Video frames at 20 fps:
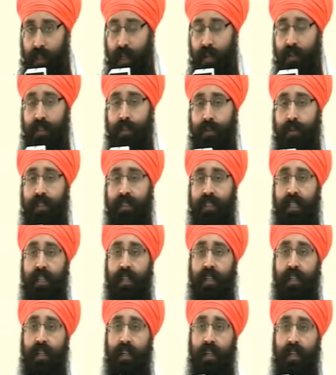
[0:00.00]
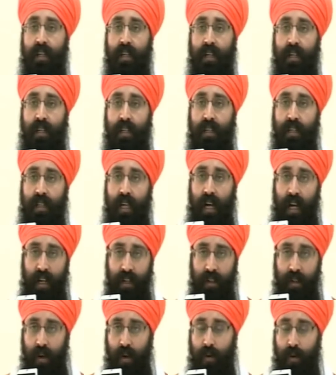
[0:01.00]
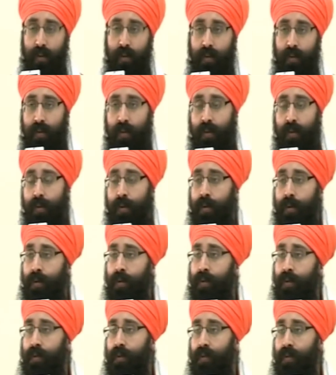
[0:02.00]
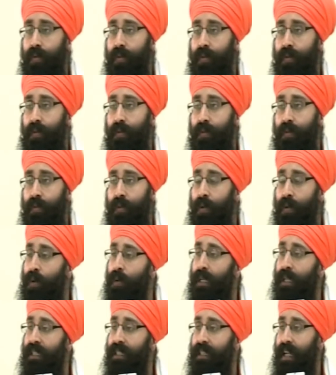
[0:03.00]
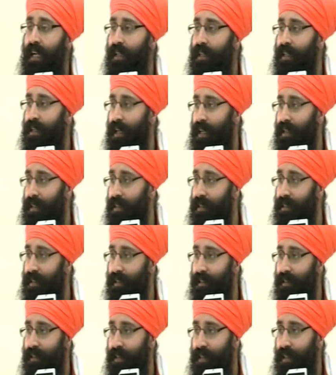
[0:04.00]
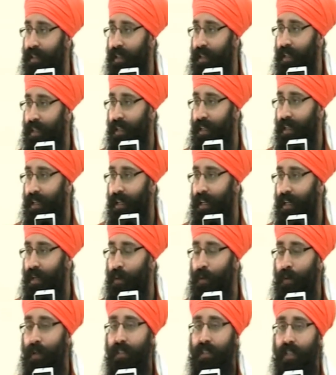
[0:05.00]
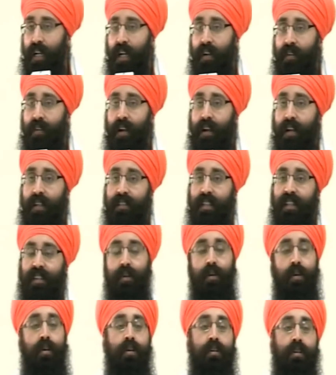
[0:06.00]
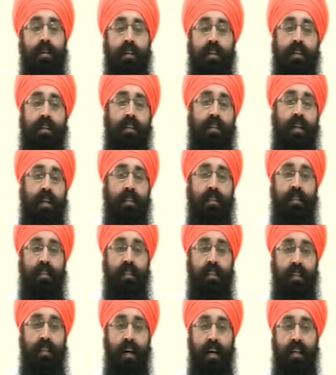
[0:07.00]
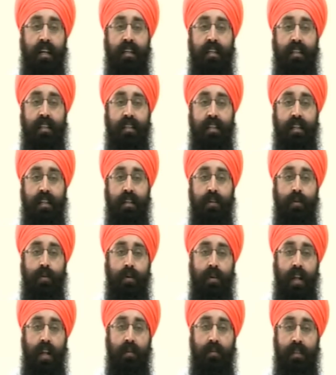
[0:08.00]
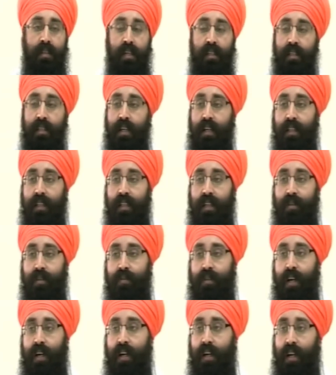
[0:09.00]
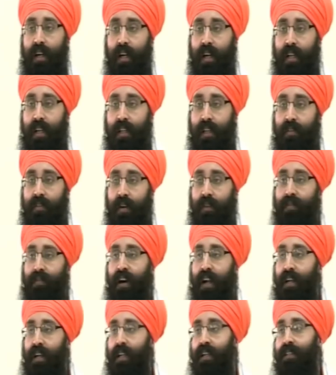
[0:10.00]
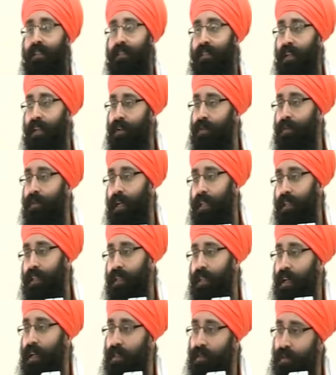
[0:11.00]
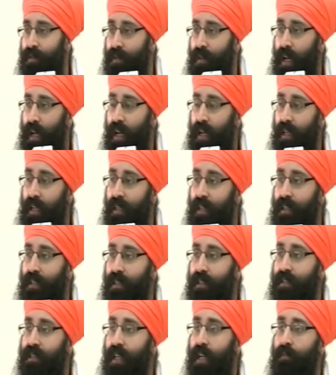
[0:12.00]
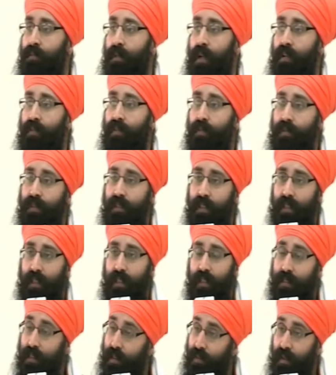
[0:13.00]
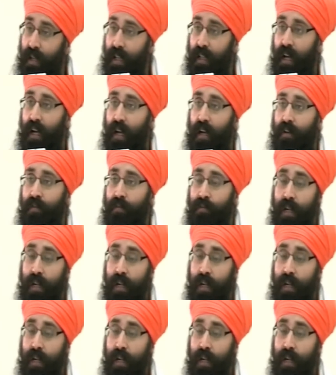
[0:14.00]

There was a Gursikh that I know who would always slander Granthi Singhs. He'd always turn around and say, oh, Granthi Khai and their Gogara Vada, yeah, da, da. They've got fat days and they don't do anything else all day. You just take money from Sangha, stuff like that.